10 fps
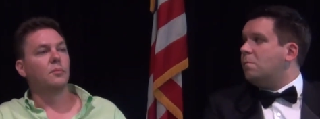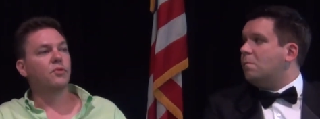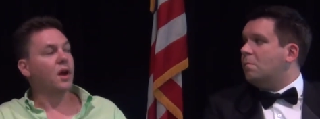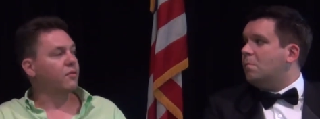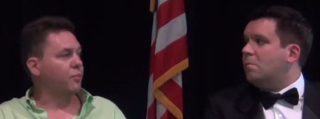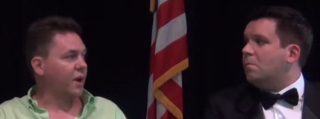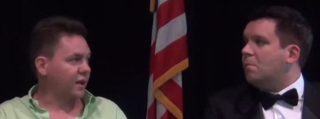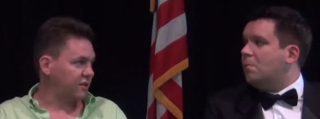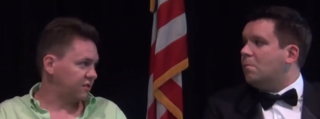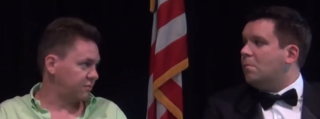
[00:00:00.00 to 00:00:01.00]
Speaker 1: private
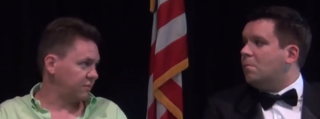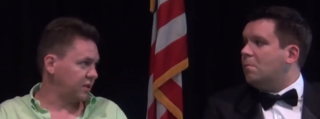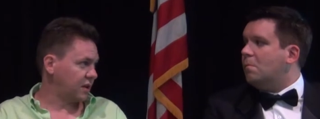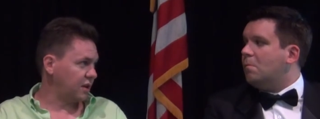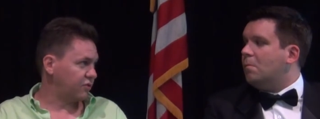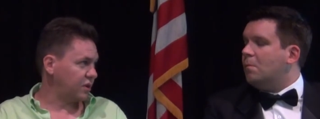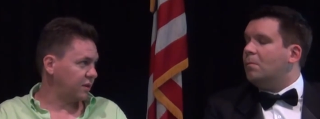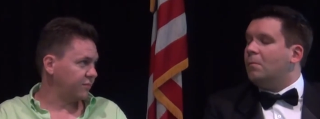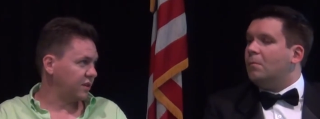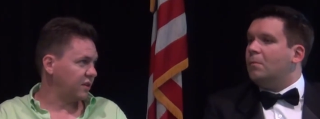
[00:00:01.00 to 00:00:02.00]
practice in the
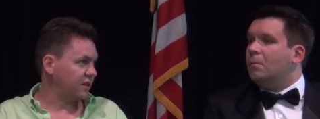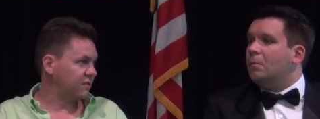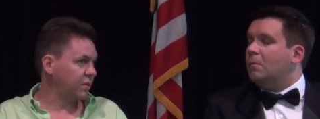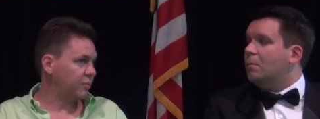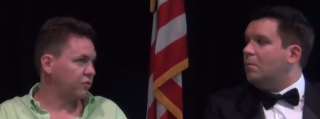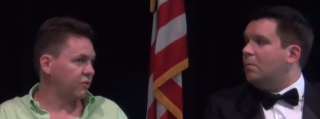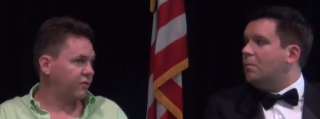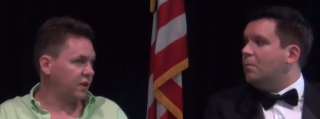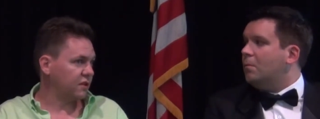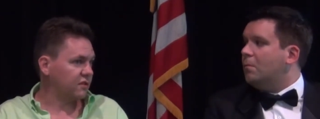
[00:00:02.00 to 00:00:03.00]
country is split
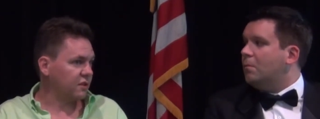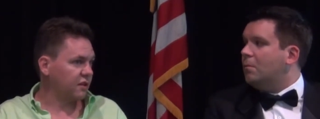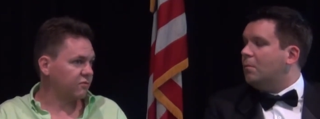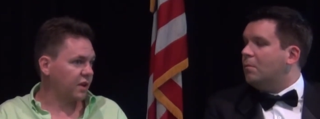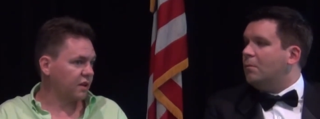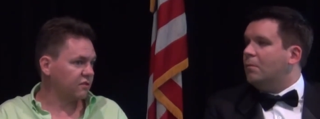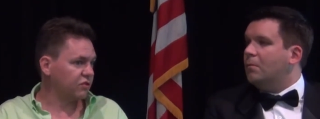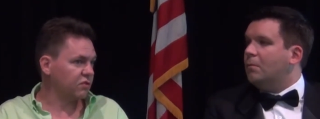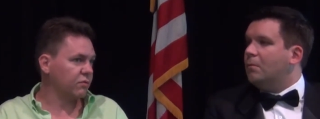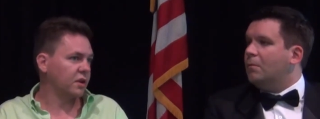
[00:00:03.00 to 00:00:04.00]
between Phoenix and Las
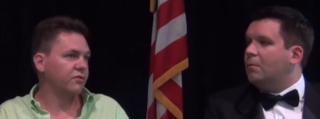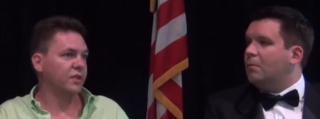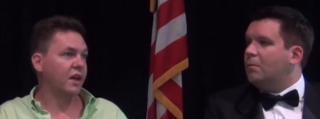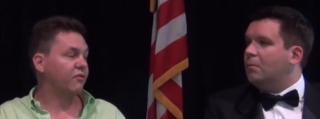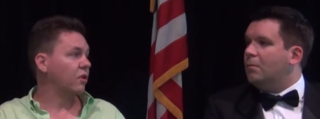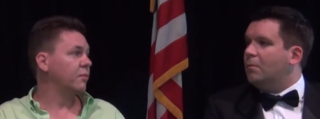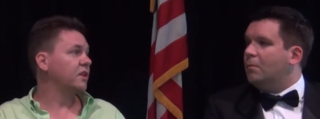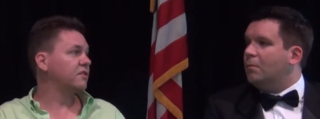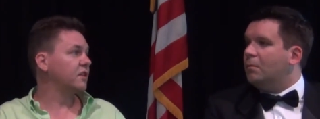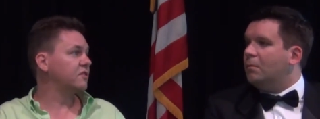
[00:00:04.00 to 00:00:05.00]
Vegas, and she's working for that
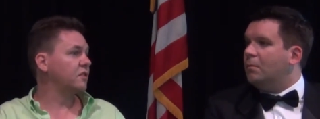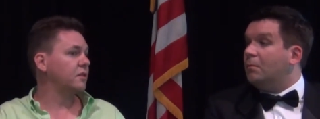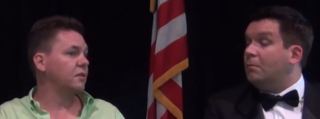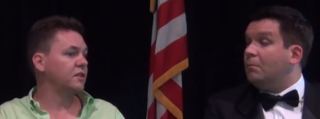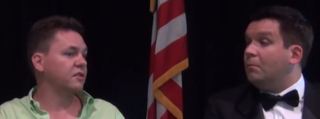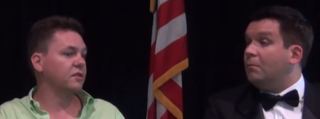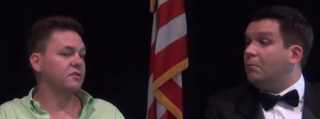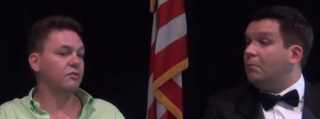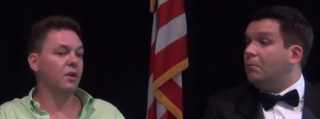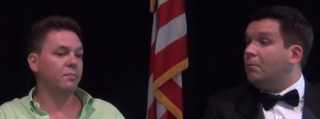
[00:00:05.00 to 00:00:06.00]
firm. And it's it's a it's a
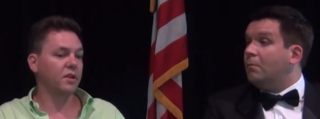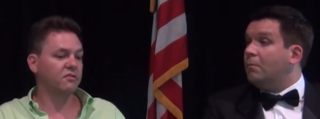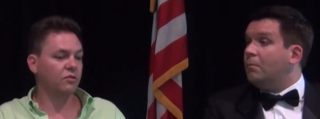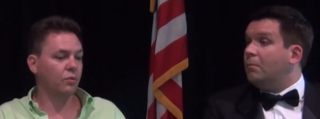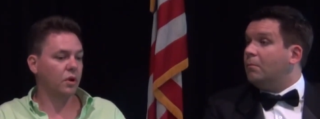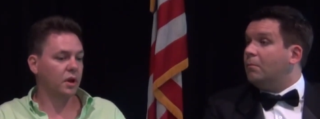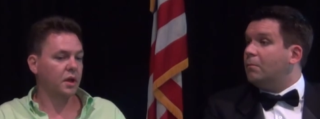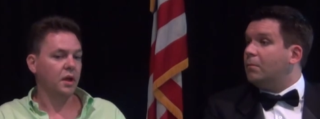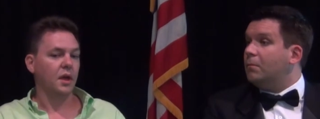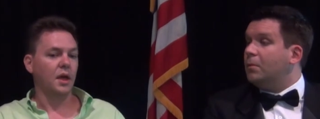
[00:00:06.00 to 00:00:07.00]
it's a great place to
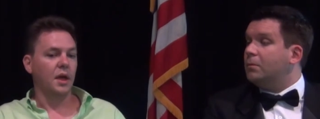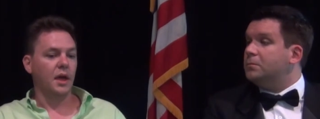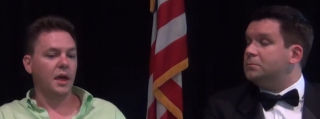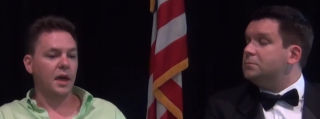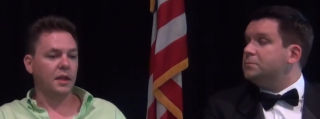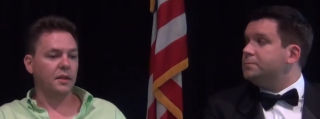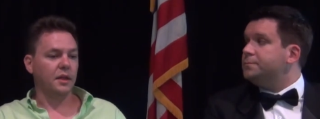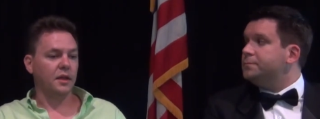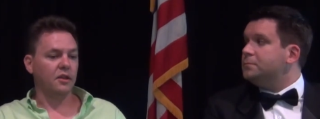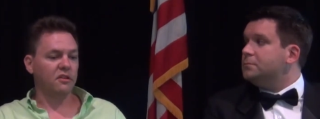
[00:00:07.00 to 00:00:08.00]
work.
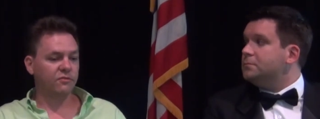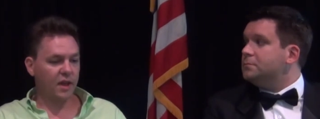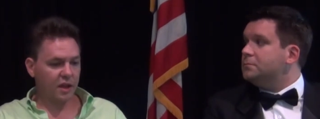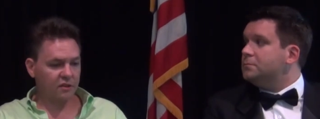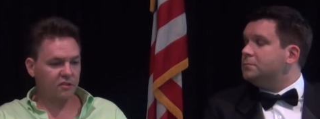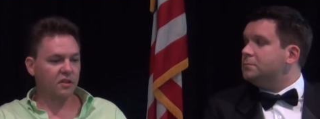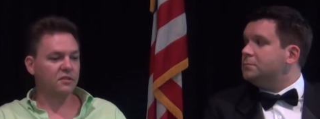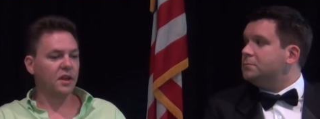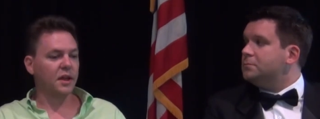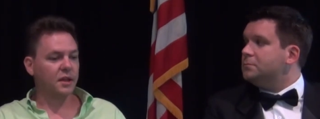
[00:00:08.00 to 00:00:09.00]
And uh, Las Vegas
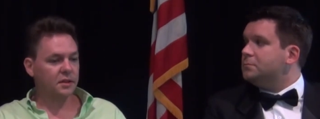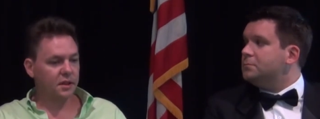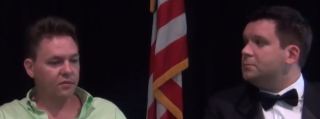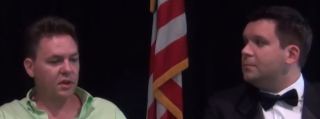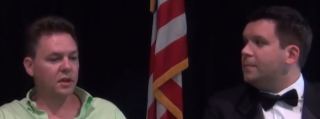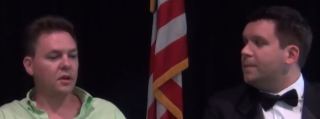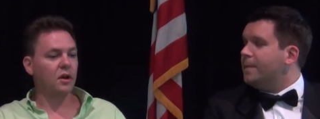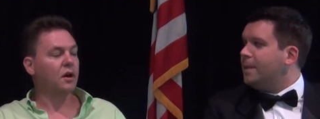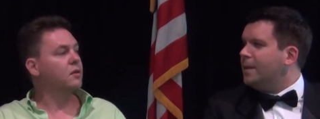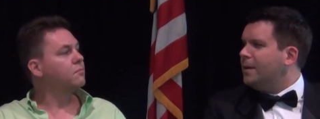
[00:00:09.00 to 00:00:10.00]
is like
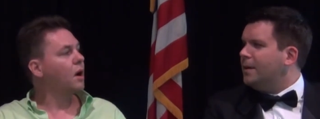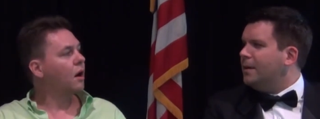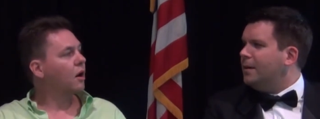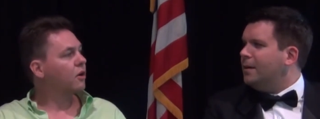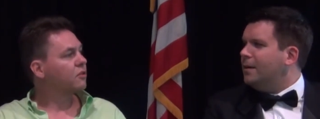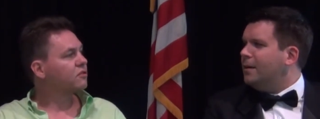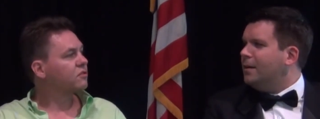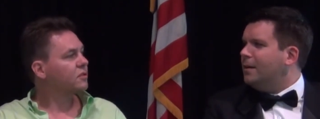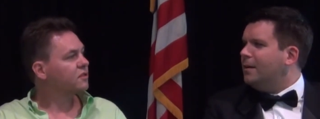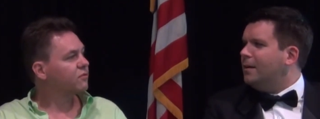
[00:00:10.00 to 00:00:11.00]
living on
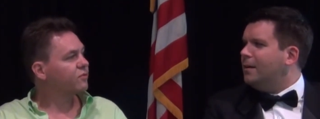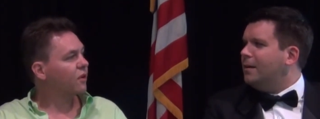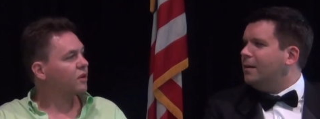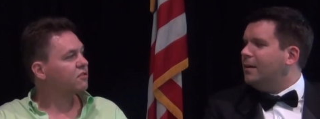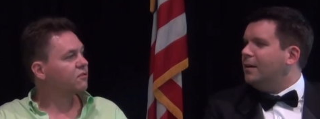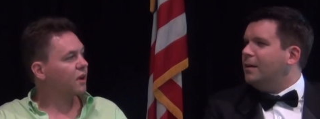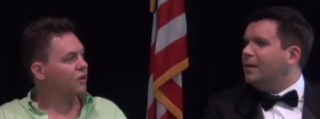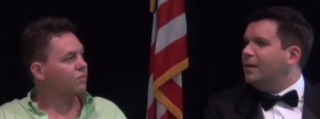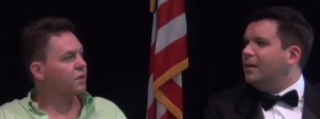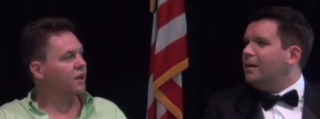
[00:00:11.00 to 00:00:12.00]
Mars. It's a very
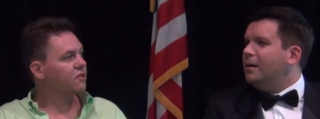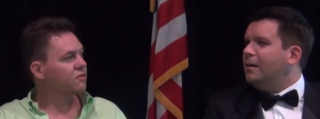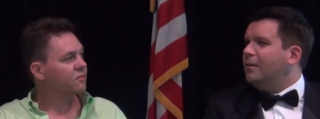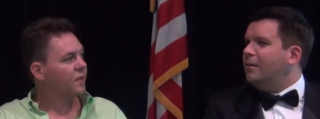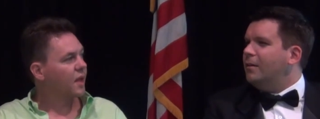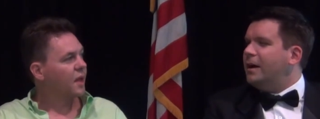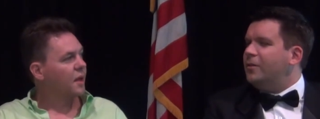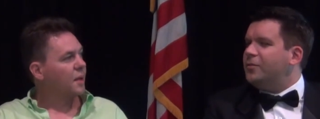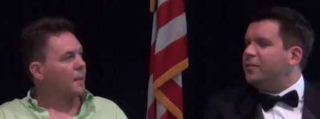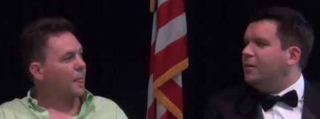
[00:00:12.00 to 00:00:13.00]
strange place.
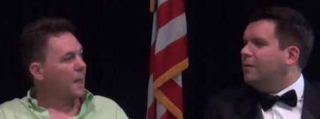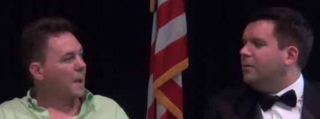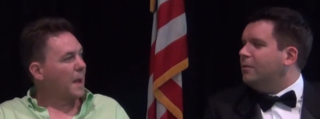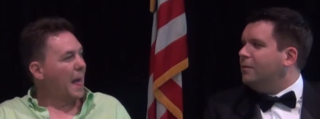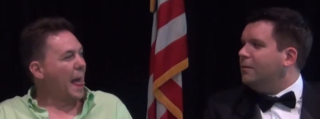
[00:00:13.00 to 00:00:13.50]
How so?